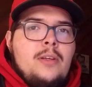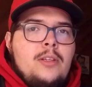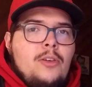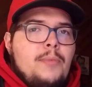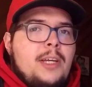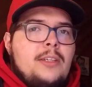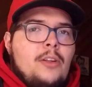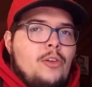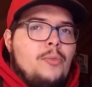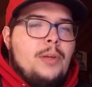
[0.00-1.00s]
so it makes it a
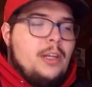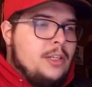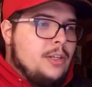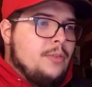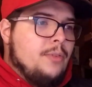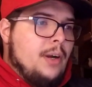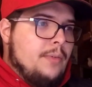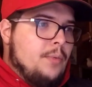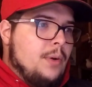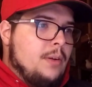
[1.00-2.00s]
little bit easier for
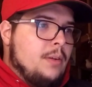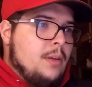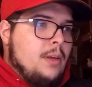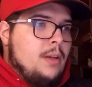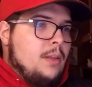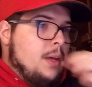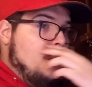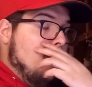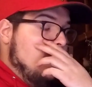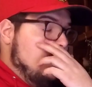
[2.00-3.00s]
everyone that
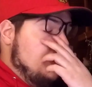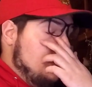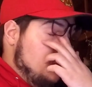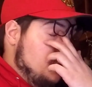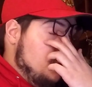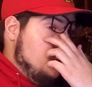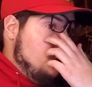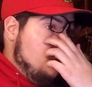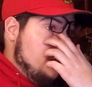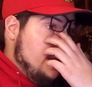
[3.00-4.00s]
wants to
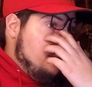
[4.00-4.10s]
do the same